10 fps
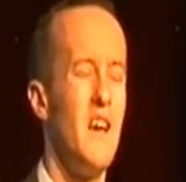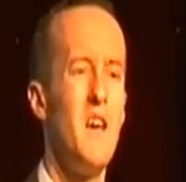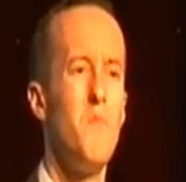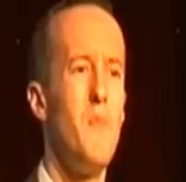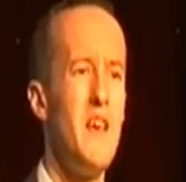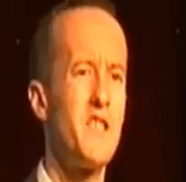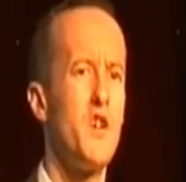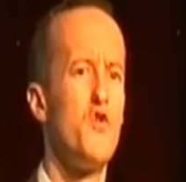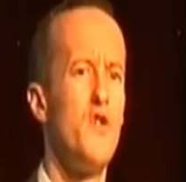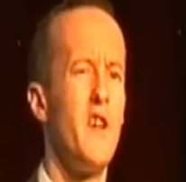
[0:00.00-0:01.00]
It may
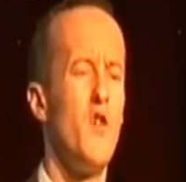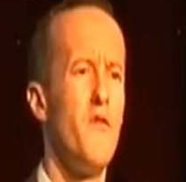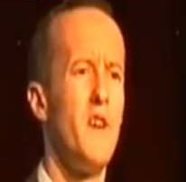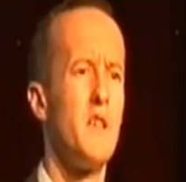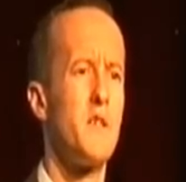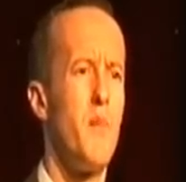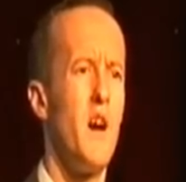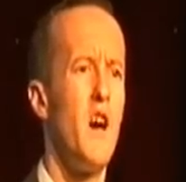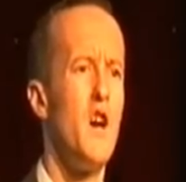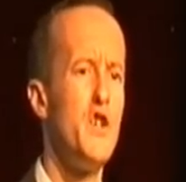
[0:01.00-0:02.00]
sound really obvious,
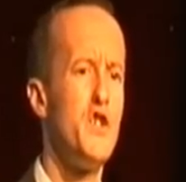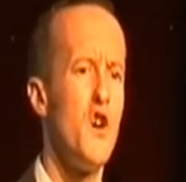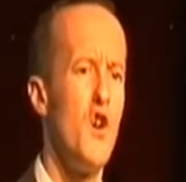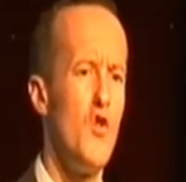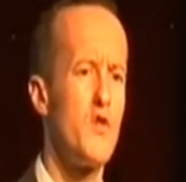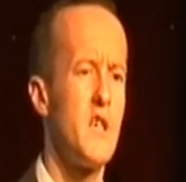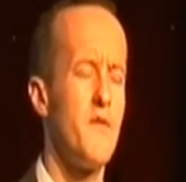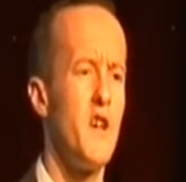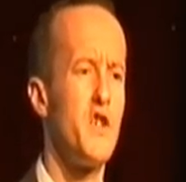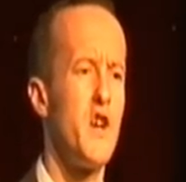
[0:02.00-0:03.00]
but I urge you all to
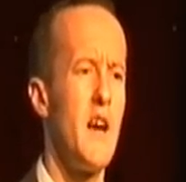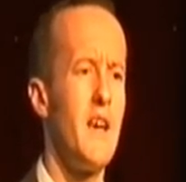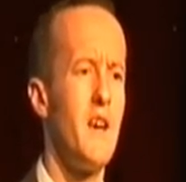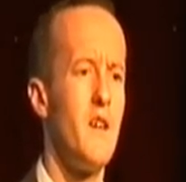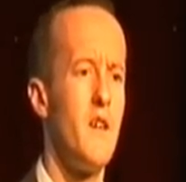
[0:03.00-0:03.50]
give it a try.